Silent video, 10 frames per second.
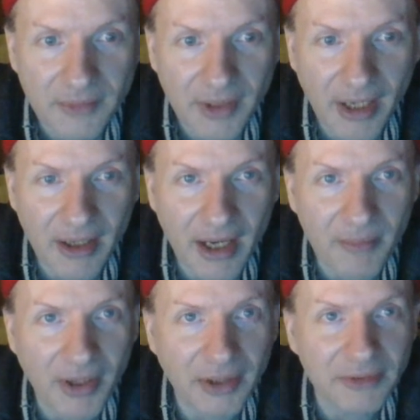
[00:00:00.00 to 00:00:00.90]
I'm
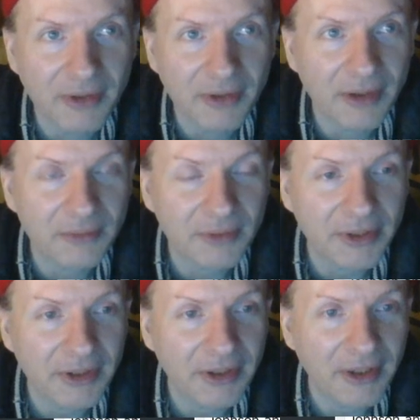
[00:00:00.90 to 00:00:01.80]
on a
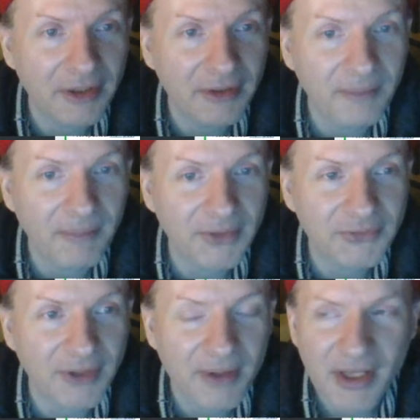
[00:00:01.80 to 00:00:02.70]
really messed
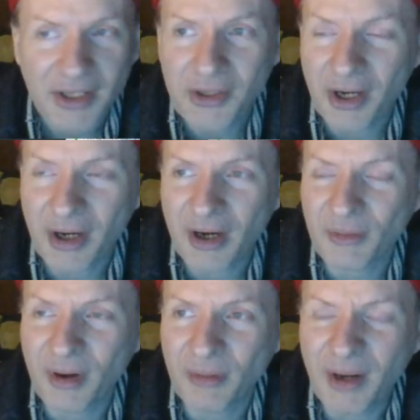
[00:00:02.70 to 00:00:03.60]
up.
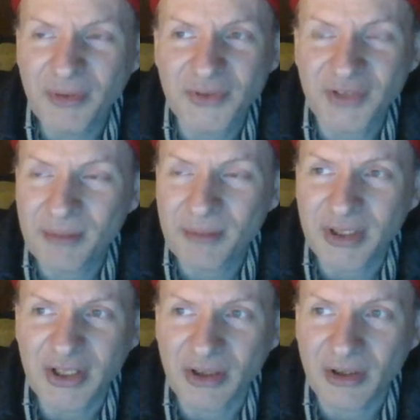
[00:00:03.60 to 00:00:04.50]
Around this time of
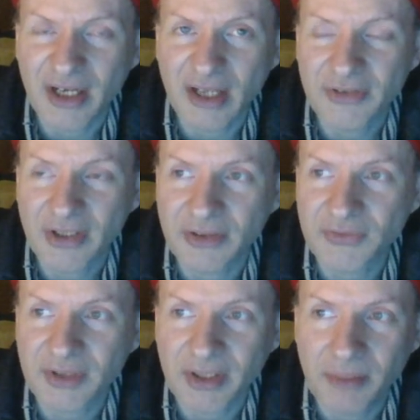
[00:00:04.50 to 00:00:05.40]
year, I tend to
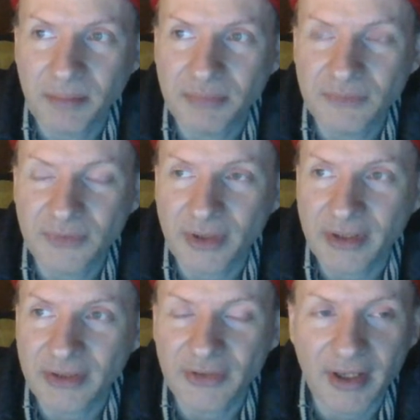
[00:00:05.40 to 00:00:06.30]
sleep during
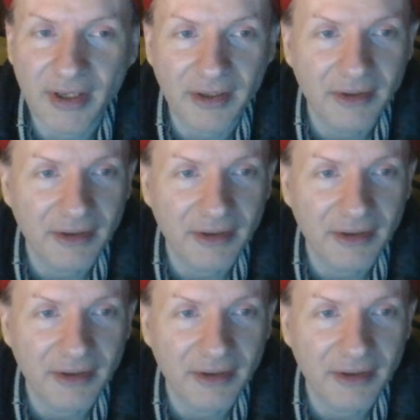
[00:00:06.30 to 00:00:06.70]
the day.